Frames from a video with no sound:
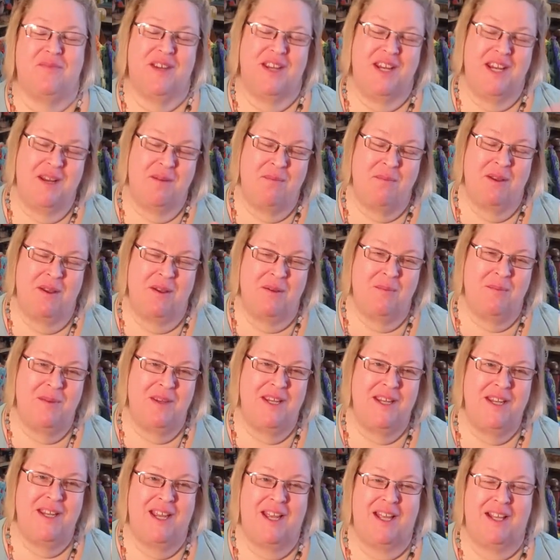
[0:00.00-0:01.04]
email
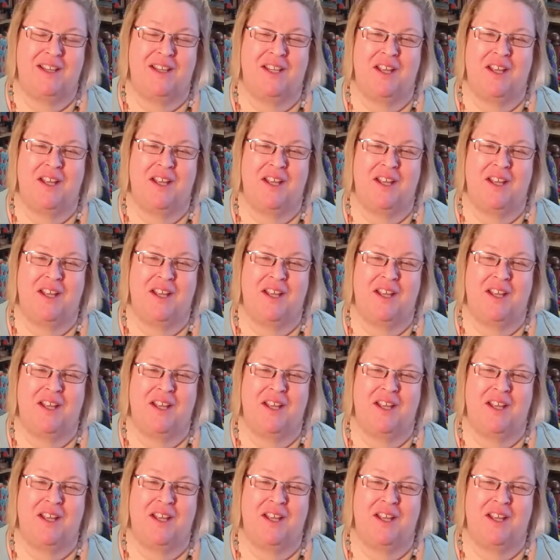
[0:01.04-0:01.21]
me at